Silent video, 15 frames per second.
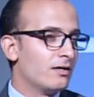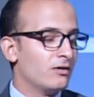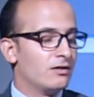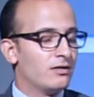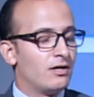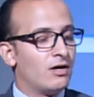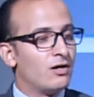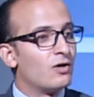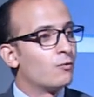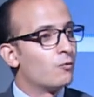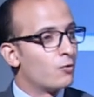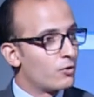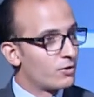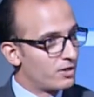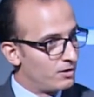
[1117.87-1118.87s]
uh, are
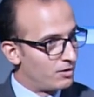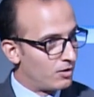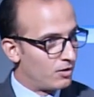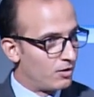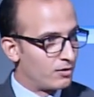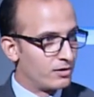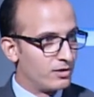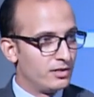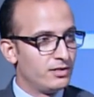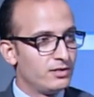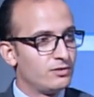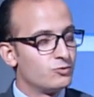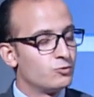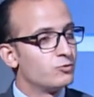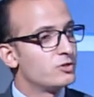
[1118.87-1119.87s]
working hardly
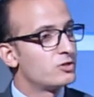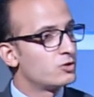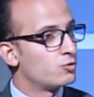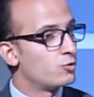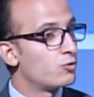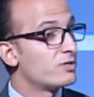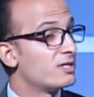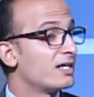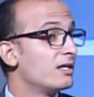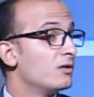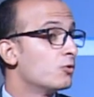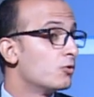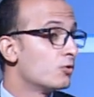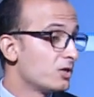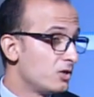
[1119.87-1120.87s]
to restore the
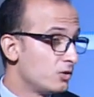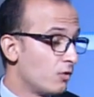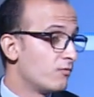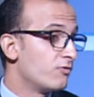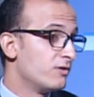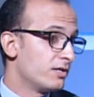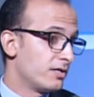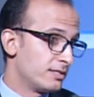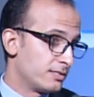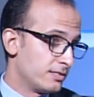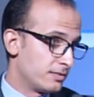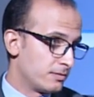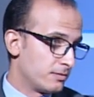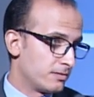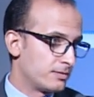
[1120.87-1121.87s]
glory of their
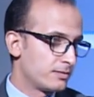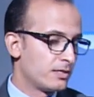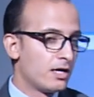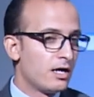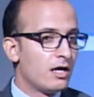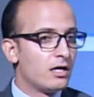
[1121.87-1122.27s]
ancestors,